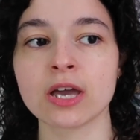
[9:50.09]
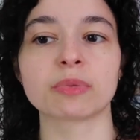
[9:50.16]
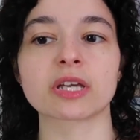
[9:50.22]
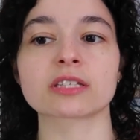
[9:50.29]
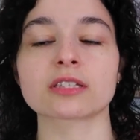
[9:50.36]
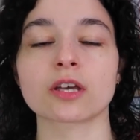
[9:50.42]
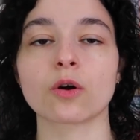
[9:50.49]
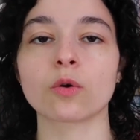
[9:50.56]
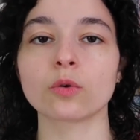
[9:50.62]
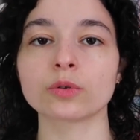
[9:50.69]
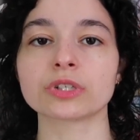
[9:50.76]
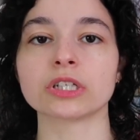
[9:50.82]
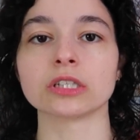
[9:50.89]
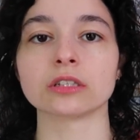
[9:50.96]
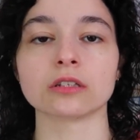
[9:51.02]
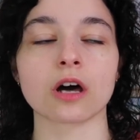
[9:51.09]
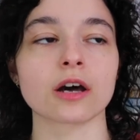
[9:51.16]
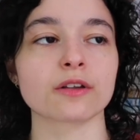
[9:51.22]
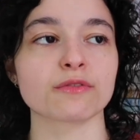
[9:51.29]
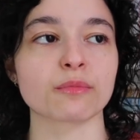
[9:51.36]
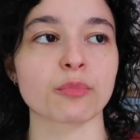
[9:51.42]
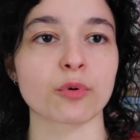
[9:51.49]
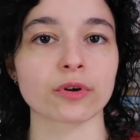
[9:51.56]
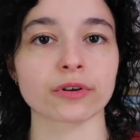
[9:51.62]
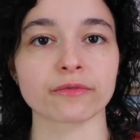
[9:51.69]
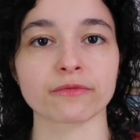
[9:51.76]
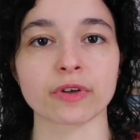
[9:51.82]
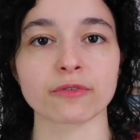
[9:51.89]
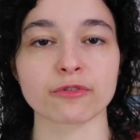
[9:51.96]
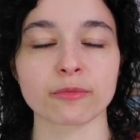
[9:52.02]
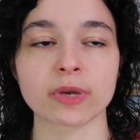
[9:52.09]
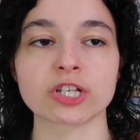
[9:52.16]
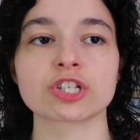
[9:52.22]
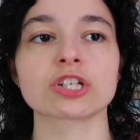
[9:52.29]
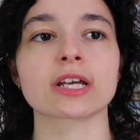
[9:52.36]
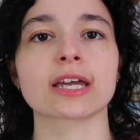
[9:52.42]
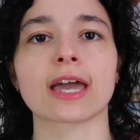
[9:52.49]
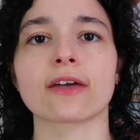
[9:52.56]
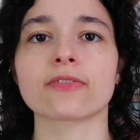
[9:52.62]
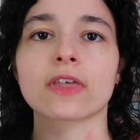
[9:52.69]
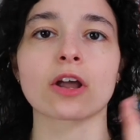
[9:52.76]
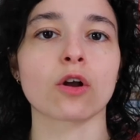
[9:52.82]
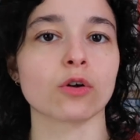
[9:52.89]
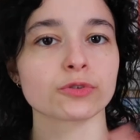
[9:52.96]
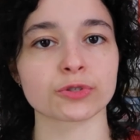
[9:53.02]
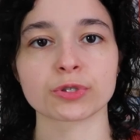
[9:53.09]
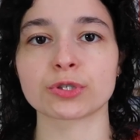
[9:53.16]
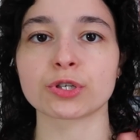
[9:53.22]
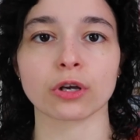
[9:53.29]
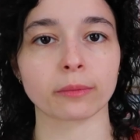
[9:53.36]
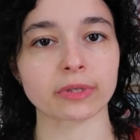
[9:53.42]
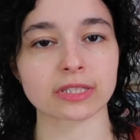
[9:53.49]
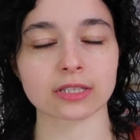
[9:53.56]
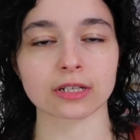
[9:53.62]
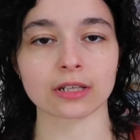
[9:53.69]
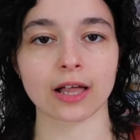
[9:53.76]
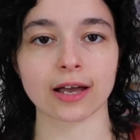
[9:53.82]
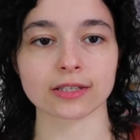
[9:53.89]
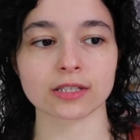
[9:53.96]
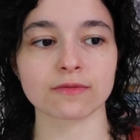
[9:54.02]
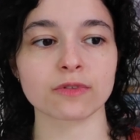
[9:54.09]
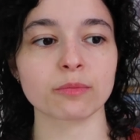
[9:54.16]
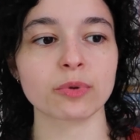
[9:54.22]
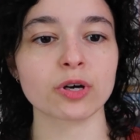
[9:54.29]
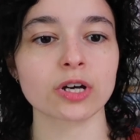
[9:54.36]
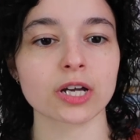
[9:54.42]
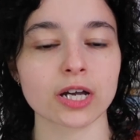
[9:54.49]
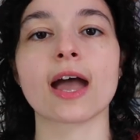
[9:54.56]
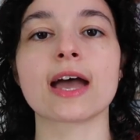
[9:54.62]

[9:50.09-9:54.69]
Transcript: because they hold a lot of important information again that also determines determines the class of the book.